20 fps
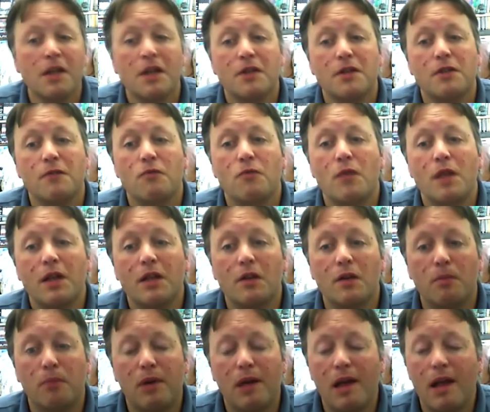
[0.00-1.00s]
So you've really got
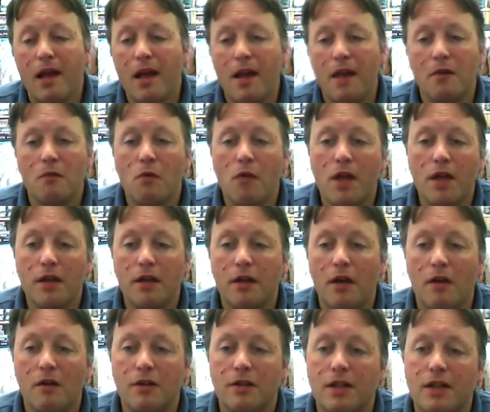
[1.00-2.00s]
to plan where you're
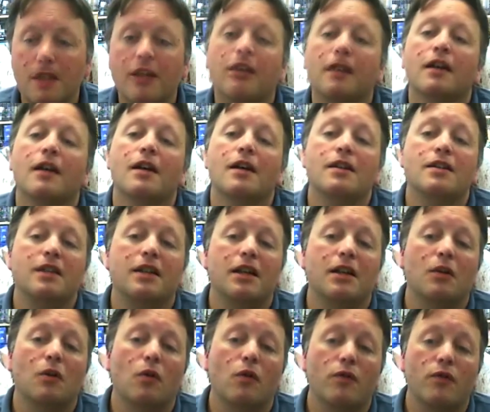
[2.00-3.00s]
going to dig to
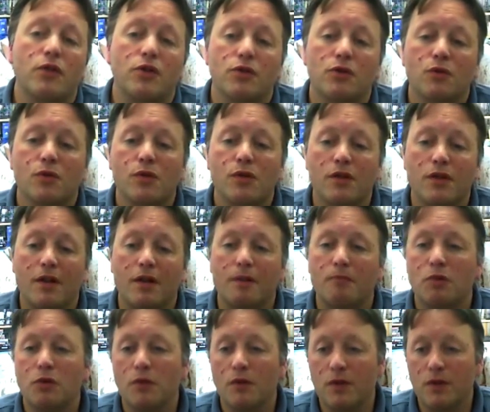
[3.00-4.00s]
get all of the jewels
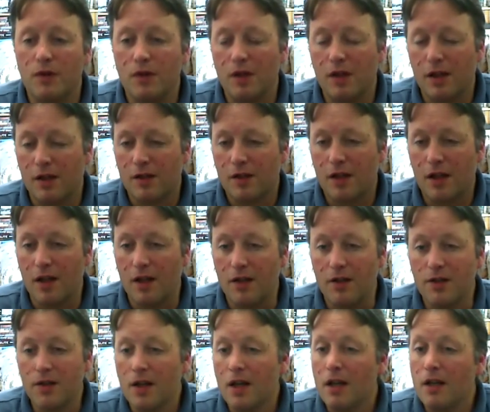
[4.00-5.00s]
and move on to the next
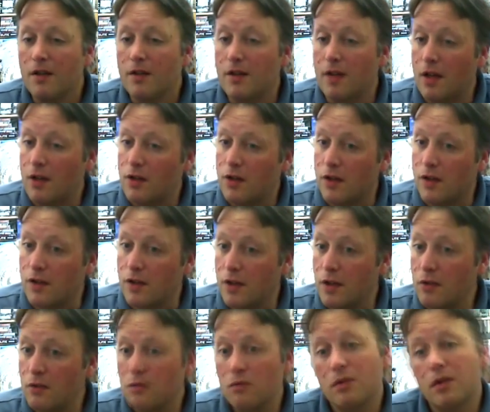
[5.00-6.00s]
stage. There's actually a
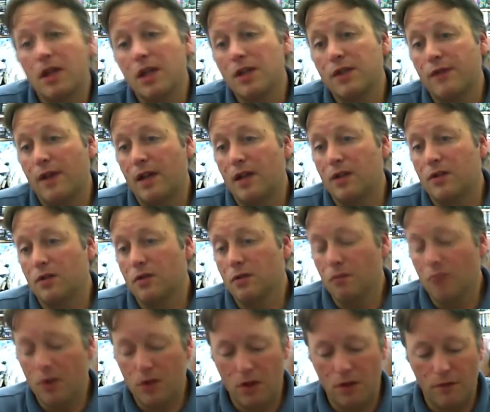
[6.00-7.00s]
sequel, King's Valley
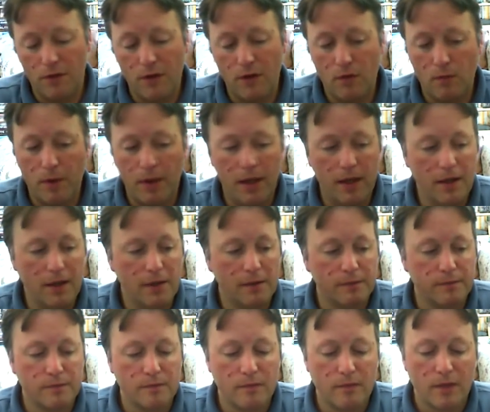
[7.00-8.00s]
2, which I've never played.
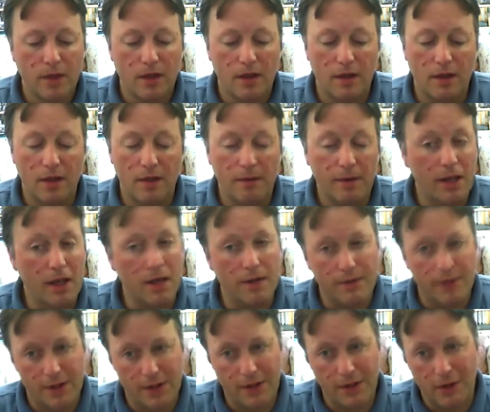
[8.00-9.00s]
And
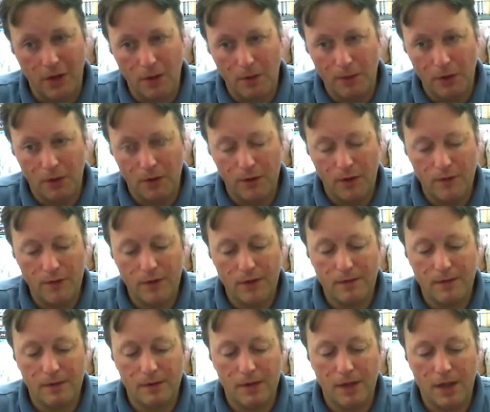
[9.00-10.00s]
never seen a copy of either.
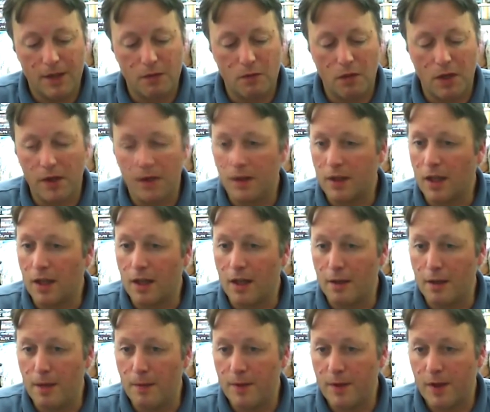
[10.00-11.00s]
That's one of the
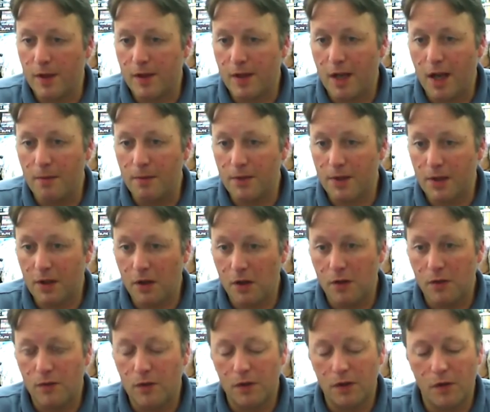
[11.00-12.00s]
MSX games that
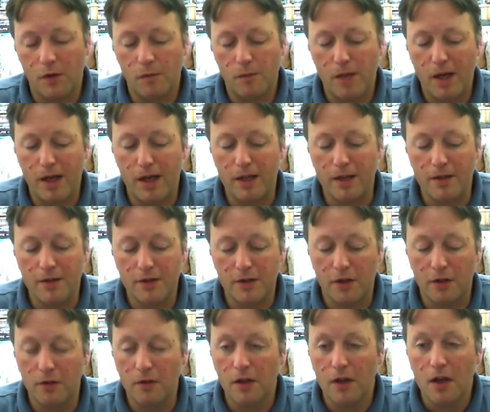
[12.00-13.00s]
goes for a lot of money.
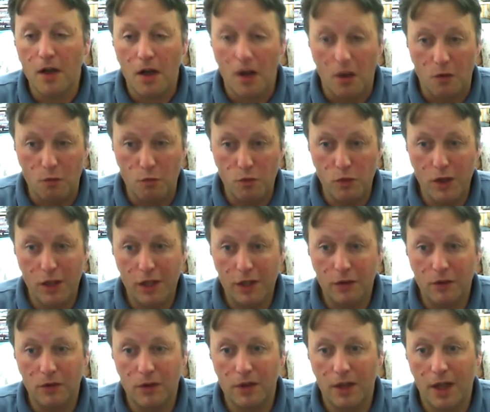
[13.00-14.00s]
So a really
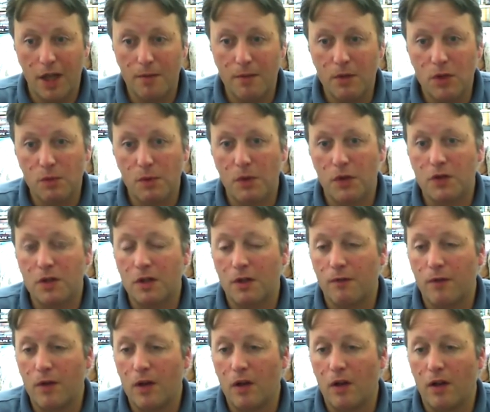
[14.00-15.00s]
good game, especially
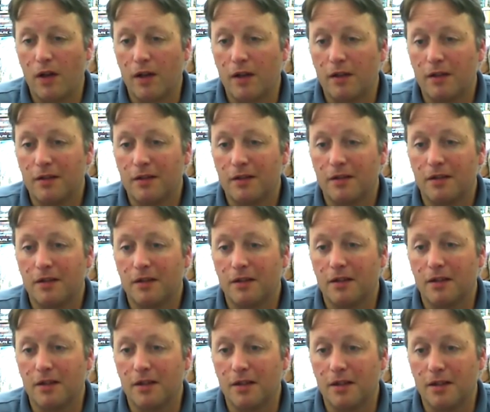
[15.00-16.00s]
if you like,
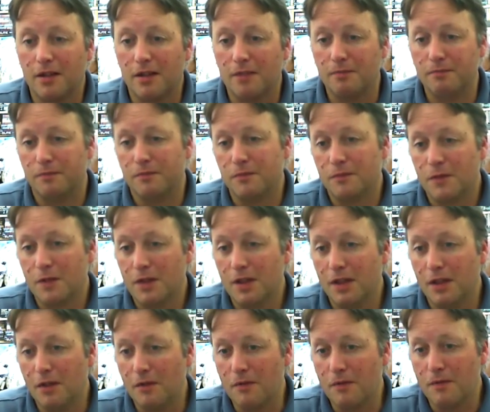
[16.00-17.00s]

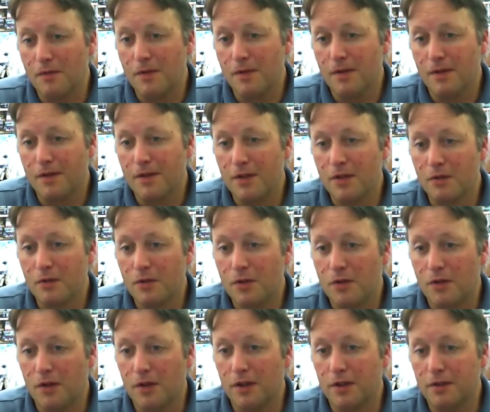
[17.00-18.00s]
you know, single
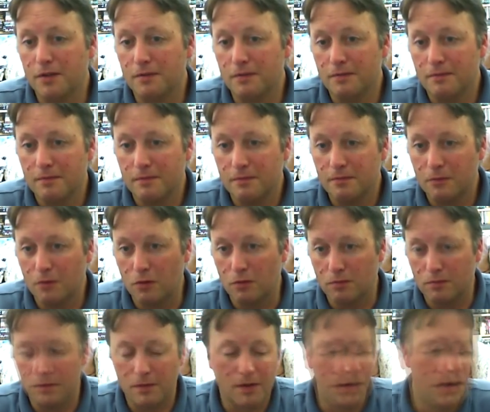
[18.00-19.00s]
screen or
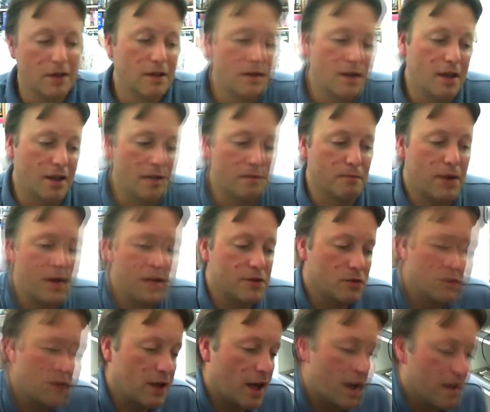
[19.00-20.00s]

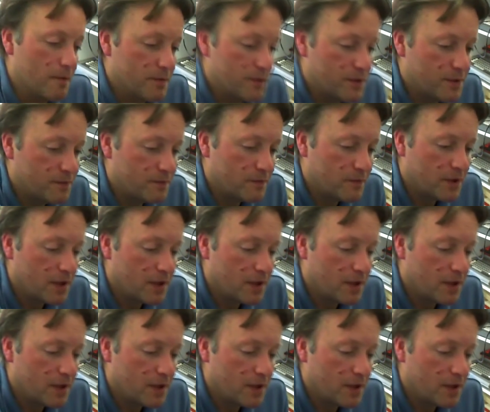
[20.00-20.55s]
puzzle games.